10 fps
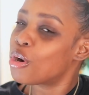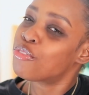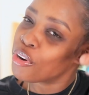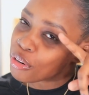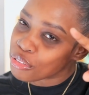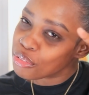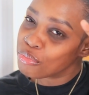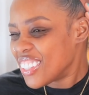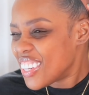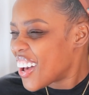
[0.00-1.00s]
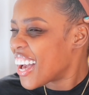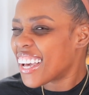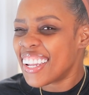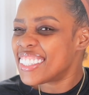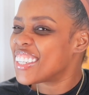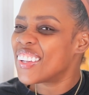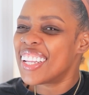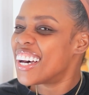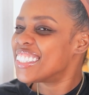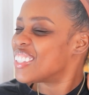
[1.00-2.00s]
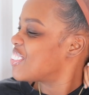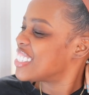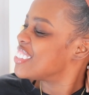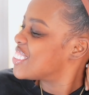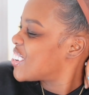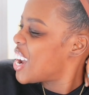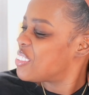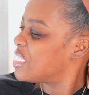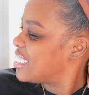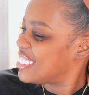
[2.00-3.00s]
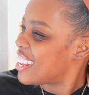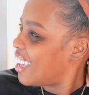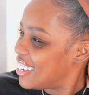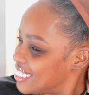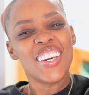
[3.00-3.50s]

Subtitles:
But first, you know, I gotta show love to my subscriber of the day.